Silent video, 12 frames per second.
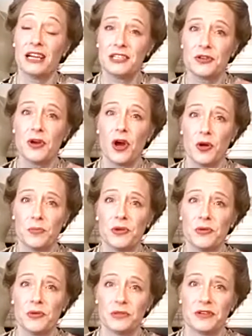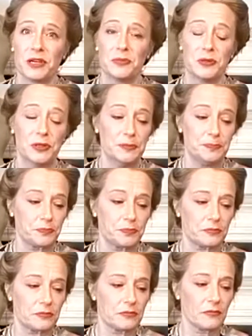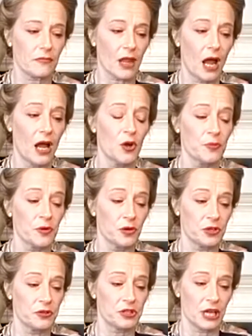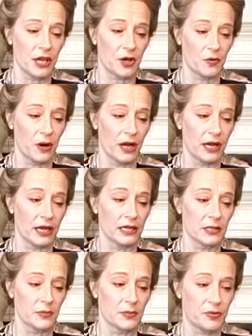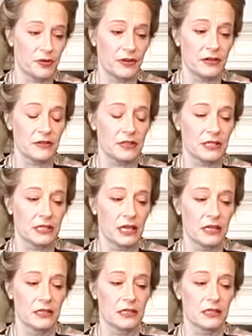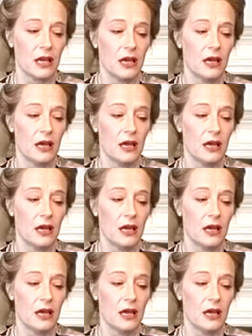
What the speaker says: do hope you will read more, I hope that what you take away is a profound sense